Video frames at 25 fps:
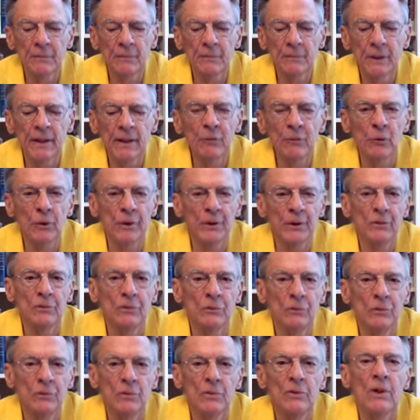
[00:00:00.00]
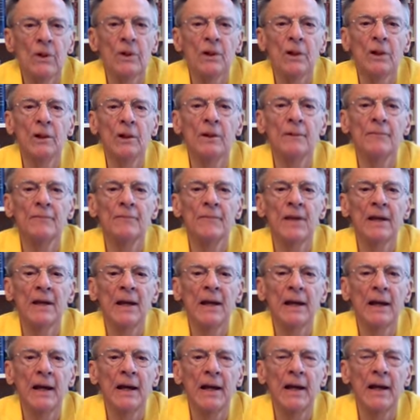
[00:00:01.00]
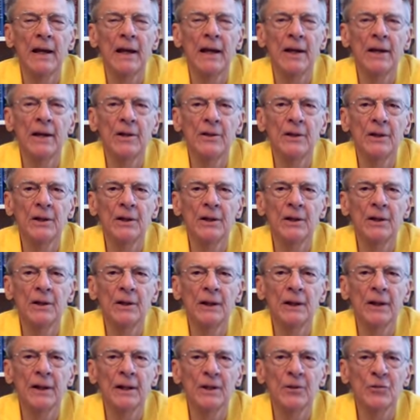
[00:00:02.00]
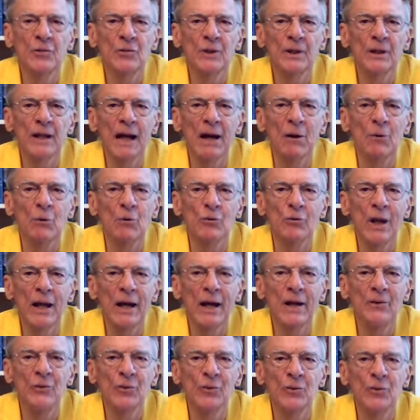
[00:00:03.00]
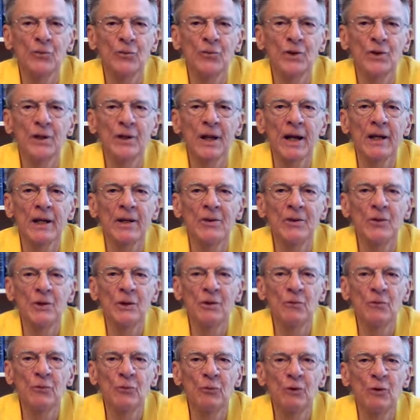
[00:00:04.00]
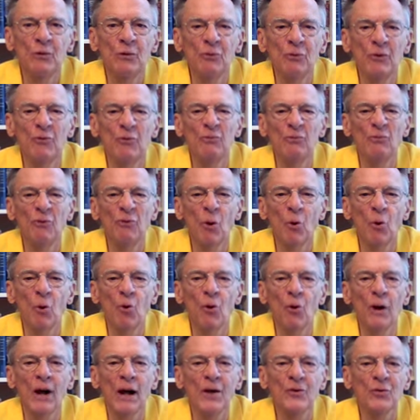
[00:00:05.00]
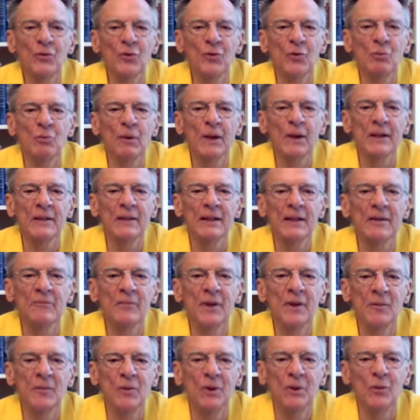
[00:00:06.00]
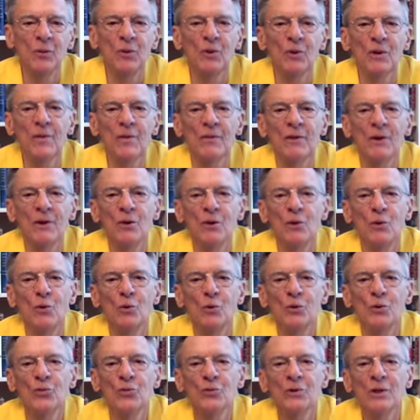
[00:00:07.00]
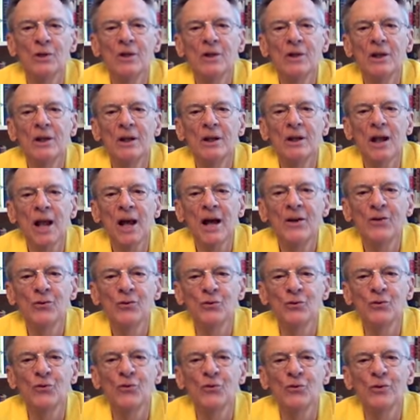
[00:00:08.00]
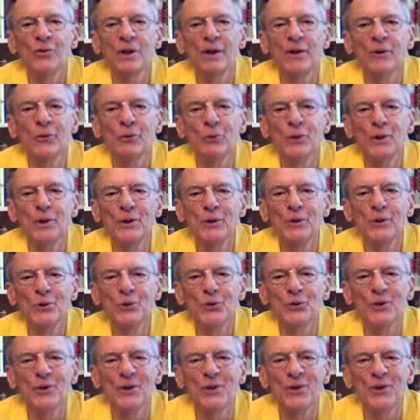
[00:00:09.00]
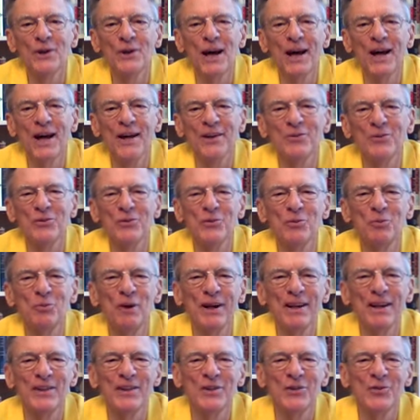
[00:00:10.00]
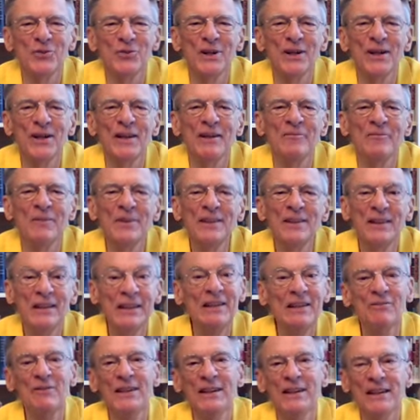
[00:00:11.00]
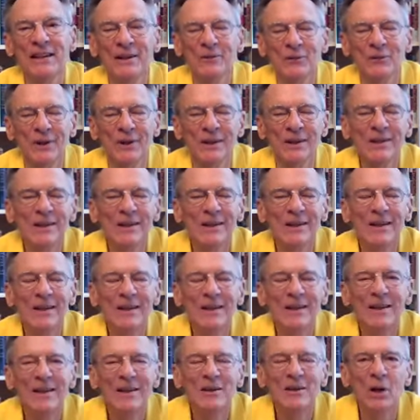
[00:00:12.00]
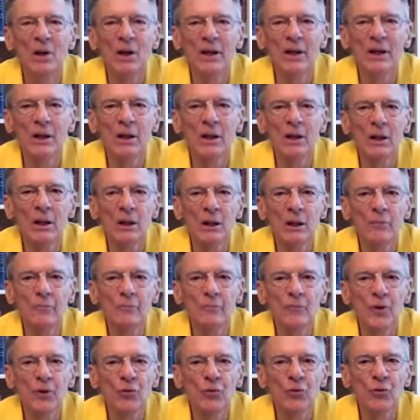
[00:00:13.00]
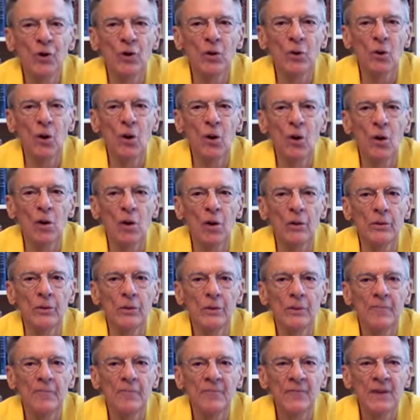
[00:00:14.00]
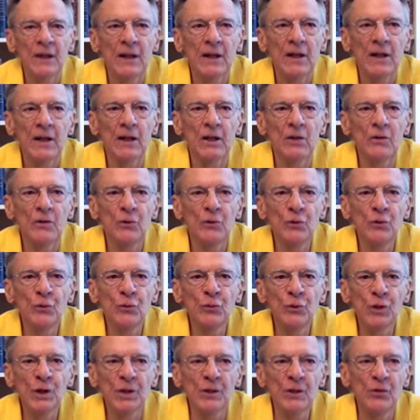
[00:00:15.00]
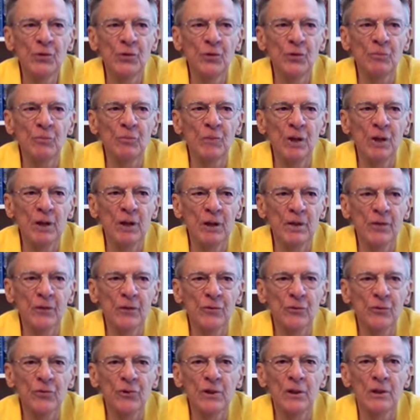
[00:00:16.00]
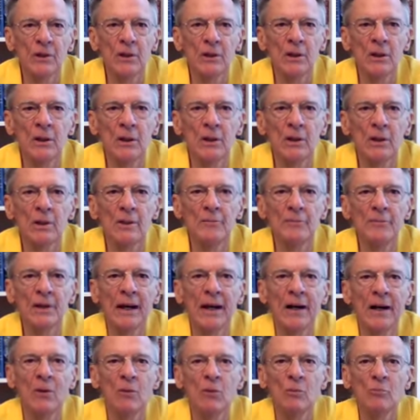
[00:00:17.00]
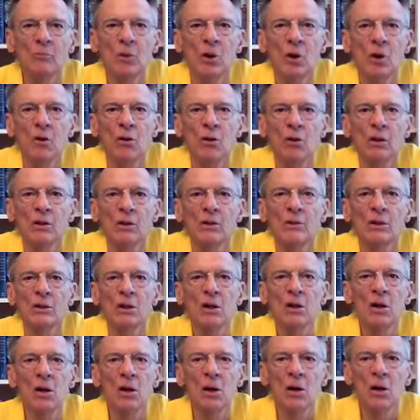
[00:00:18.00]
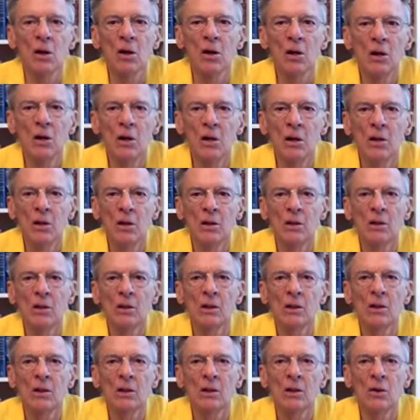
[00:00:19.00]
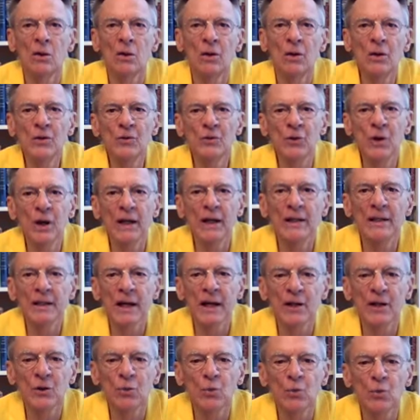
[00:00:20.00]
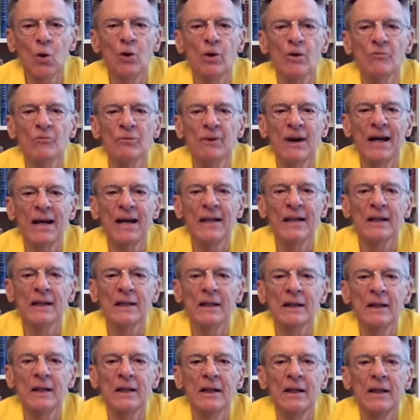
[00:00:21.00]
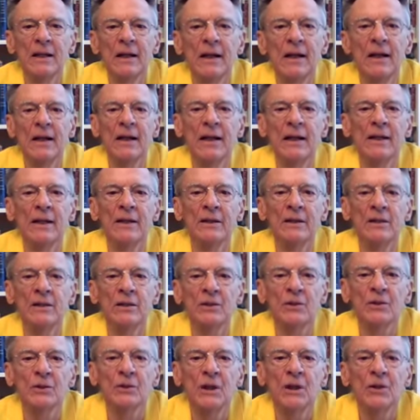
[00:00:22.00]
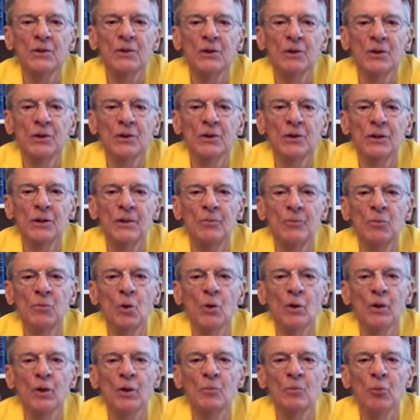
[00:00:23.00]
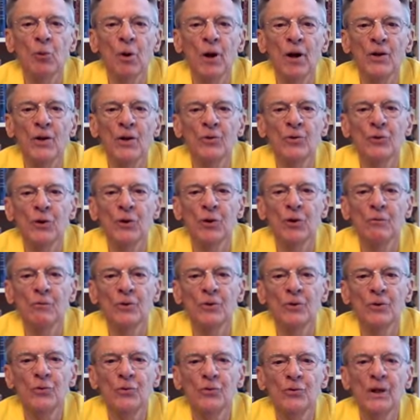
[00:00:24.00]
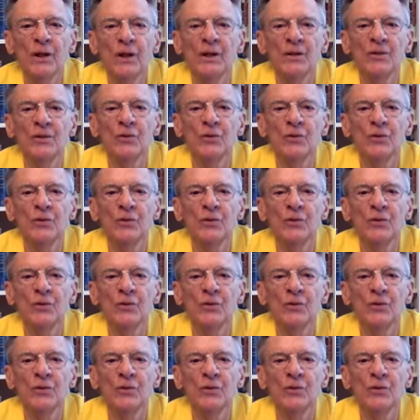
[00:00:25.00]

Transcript: lay reader and uh, I guess, and I was licensed in 1954. I suspect I may be one of the oldest licensed lay readers in the diocese by this time, living anyway. But uh, so on uh, two Sundays a month, um, I would borrow a car uh, or hitchhike down to Water Valley and conducted the morning prayer service okay. Oh, at